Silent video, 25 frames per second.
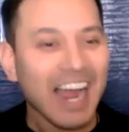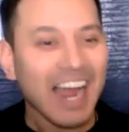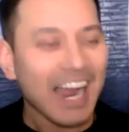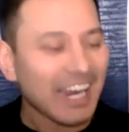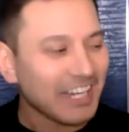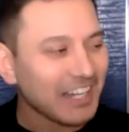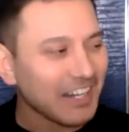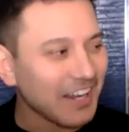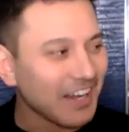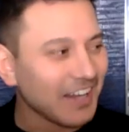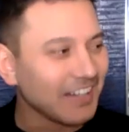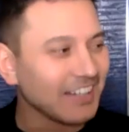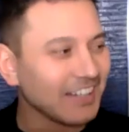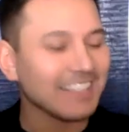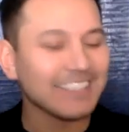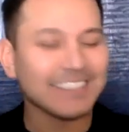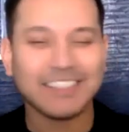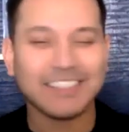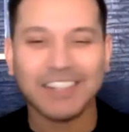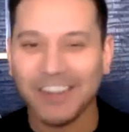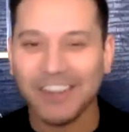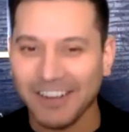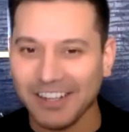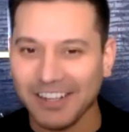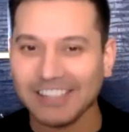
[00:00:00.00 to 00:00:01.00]
I know
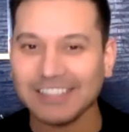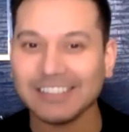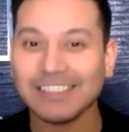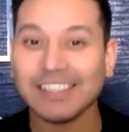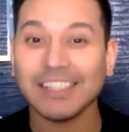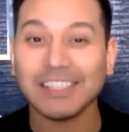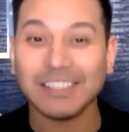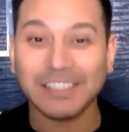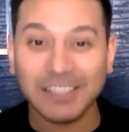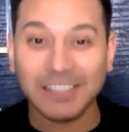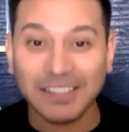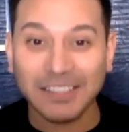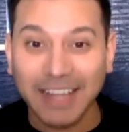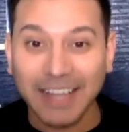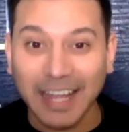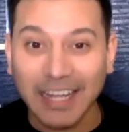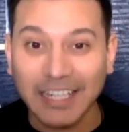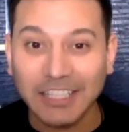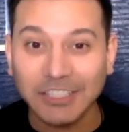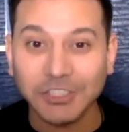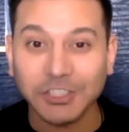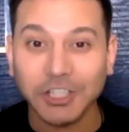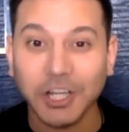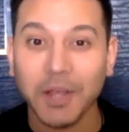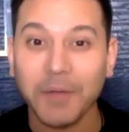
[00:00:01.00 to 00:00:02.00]
there's cars, there's
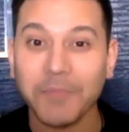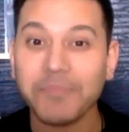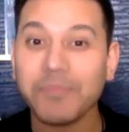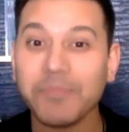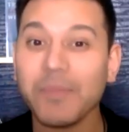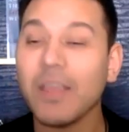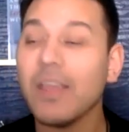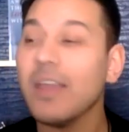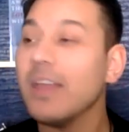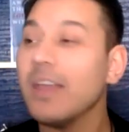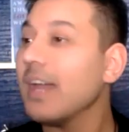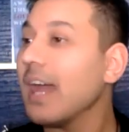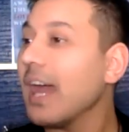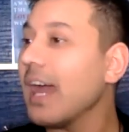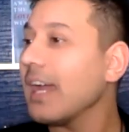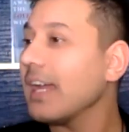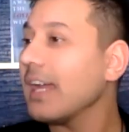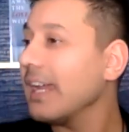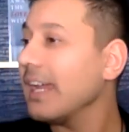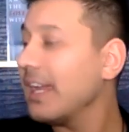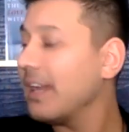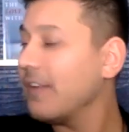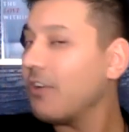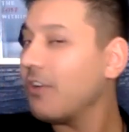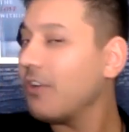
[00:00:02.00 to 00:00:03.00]
danger. I
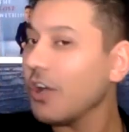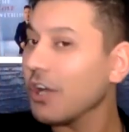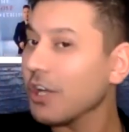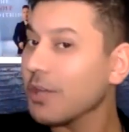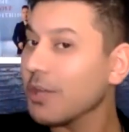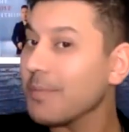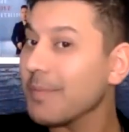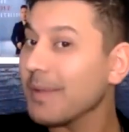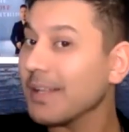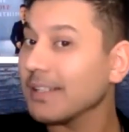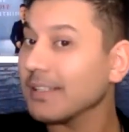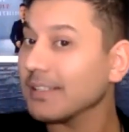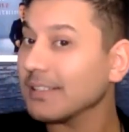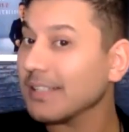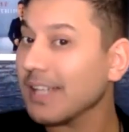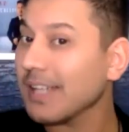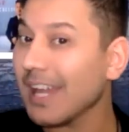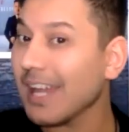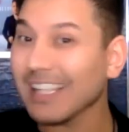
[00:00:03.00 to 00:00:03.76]
hear arguments.